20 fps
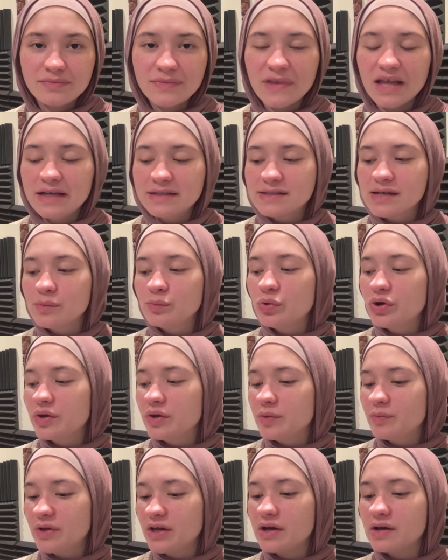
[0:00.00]
At some point
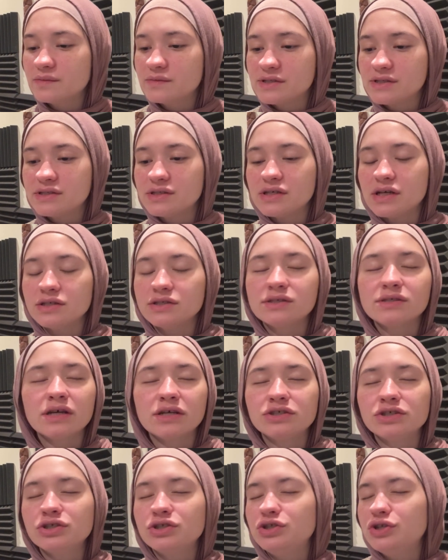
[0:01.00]
it becomes
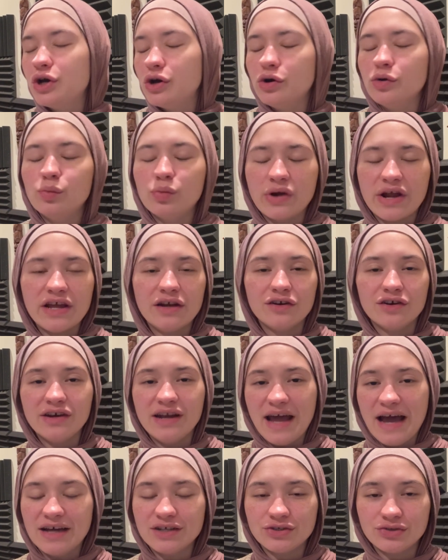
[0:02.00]
such a no-brainer,
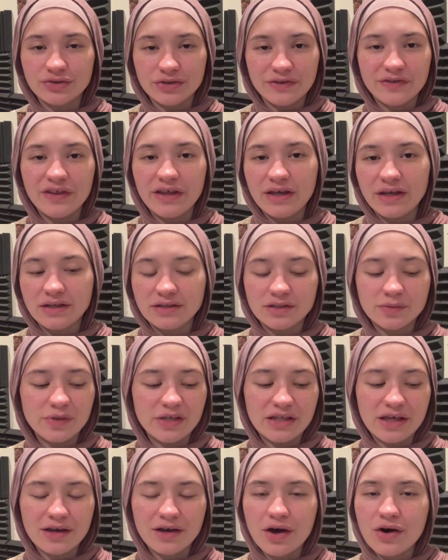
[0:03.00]
natural thing to be
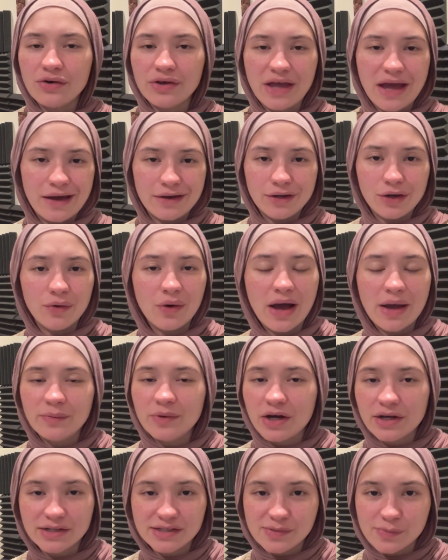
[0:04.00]
like, oh yeah, no, I'm
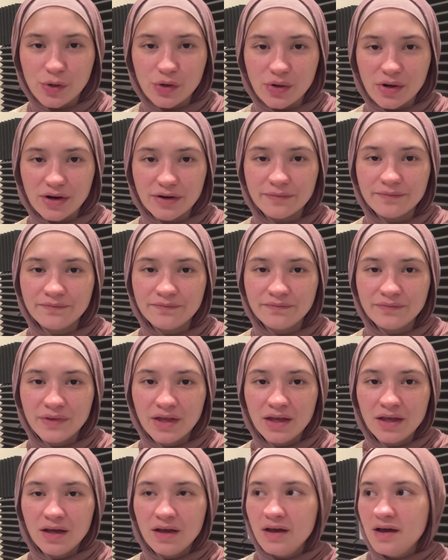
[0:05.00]
not a smoker.
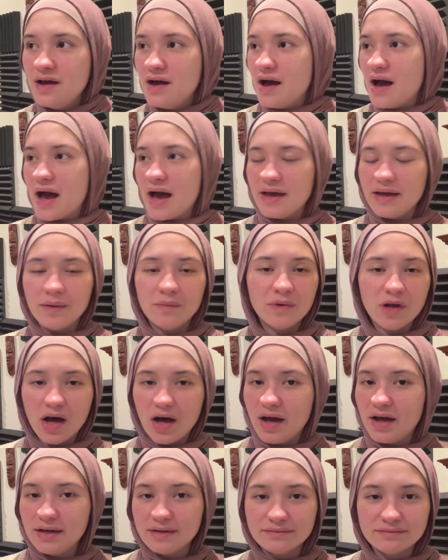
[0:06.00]
I am
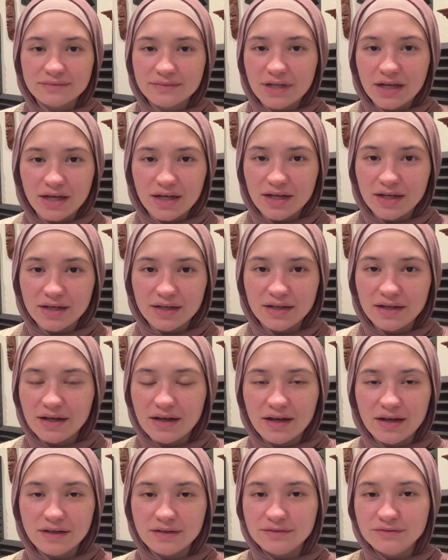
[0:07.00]
not
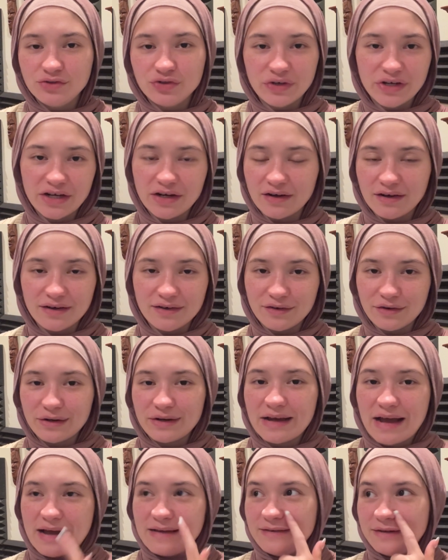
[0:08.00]
a drinker, or
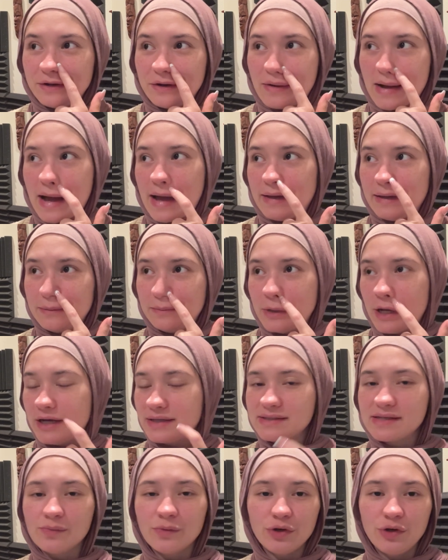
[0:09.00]
I am not
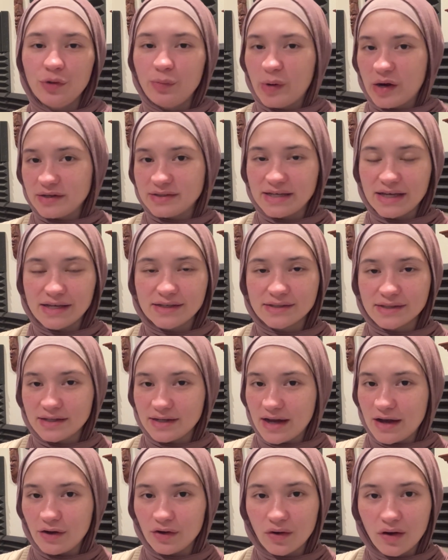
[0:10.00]
someone who partakes in
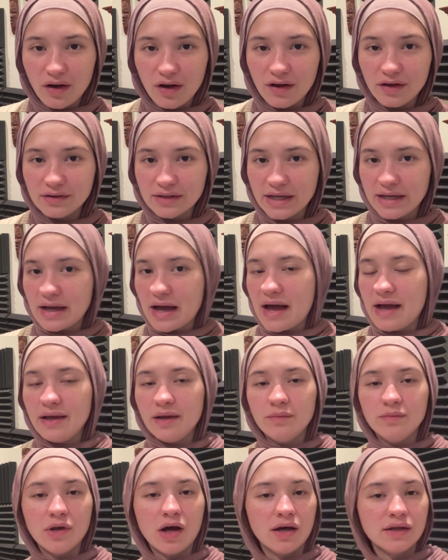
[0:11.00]
alcohol. Like, I
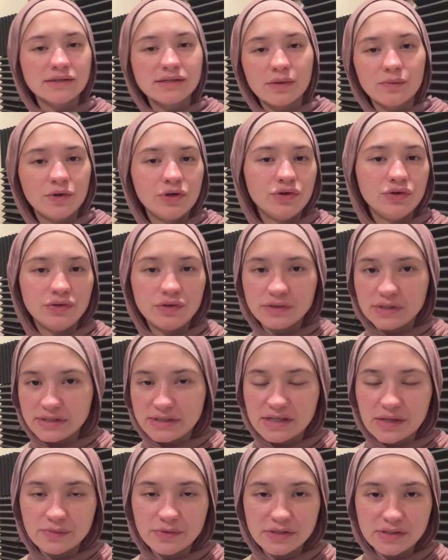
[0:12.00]
am not someone who uses
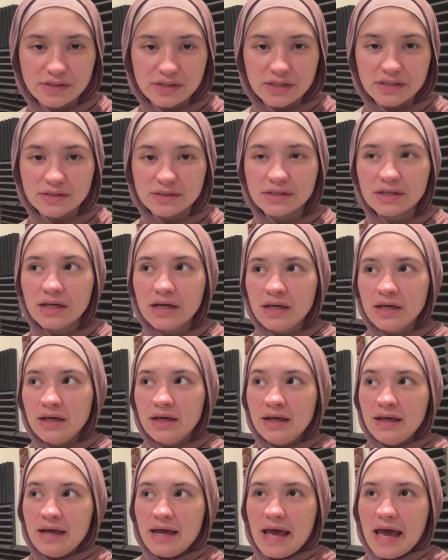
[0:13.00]
substances.
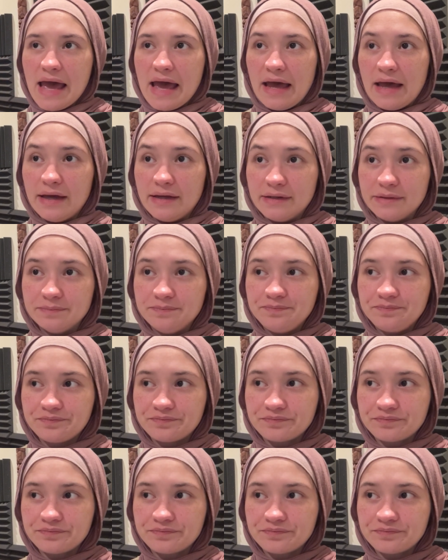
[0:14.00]
And